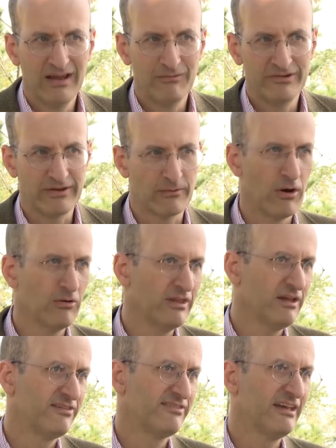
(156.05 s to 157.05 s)
which they're
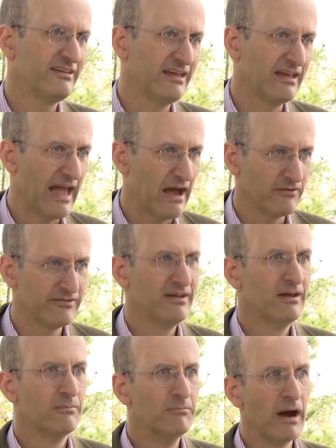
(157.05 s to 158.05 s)
only seeking out
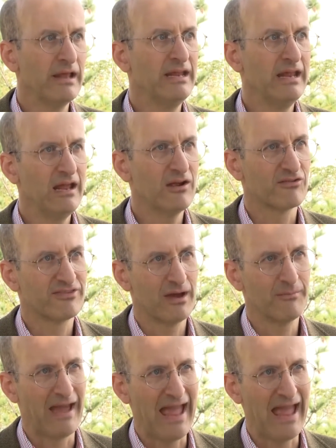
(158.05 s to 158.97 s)
money or some